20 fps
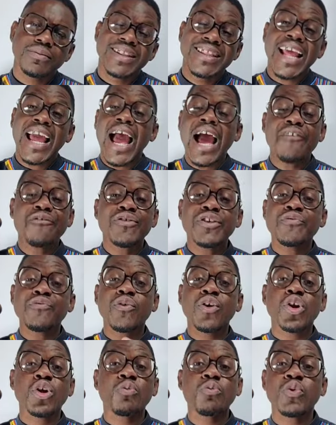The
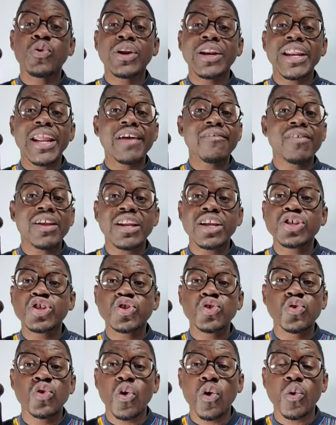AfriForum will never
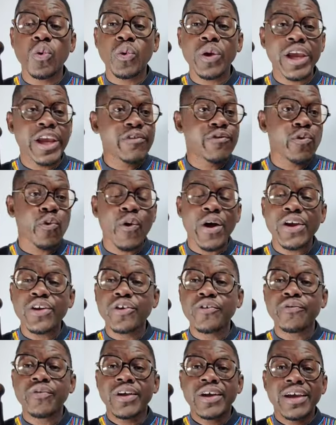let you go. If one
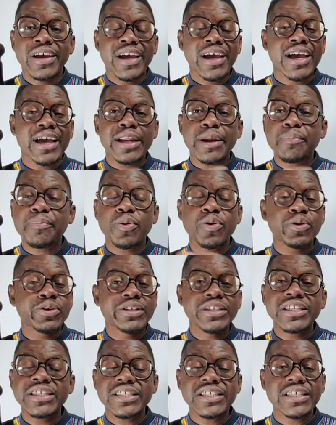of the
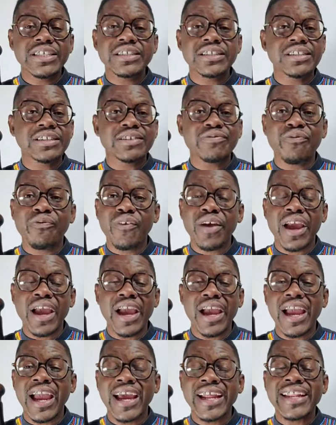politicians
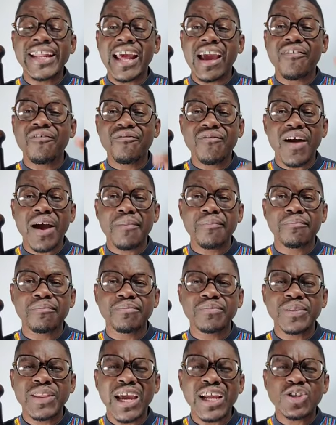at their
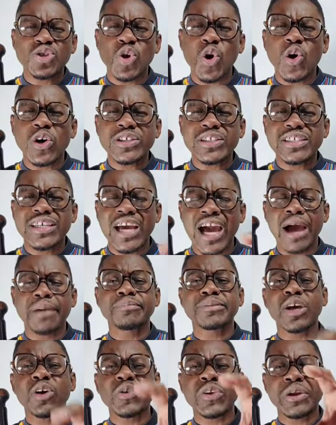farm, their dogs
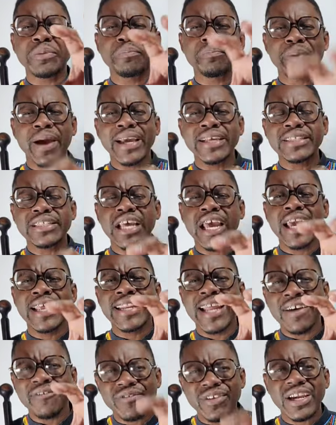comes out and bites
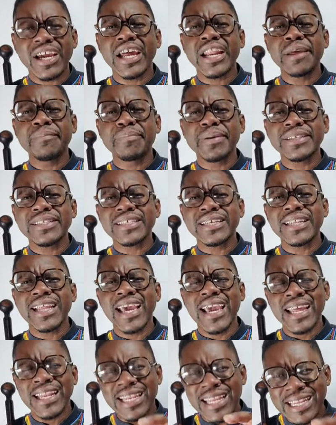an Afrikaner
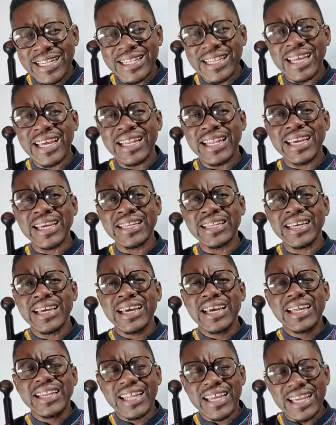person and
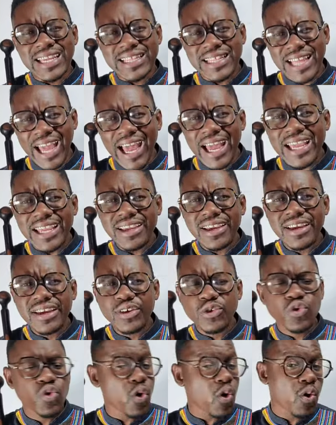they die,
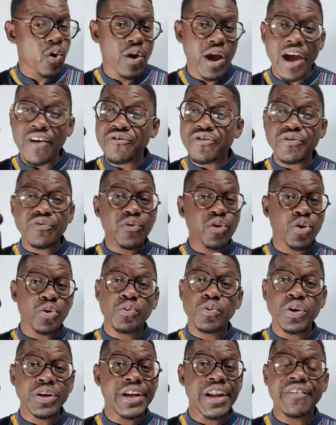your
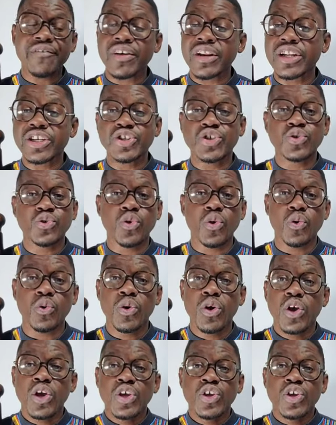AfriForum will never let you go.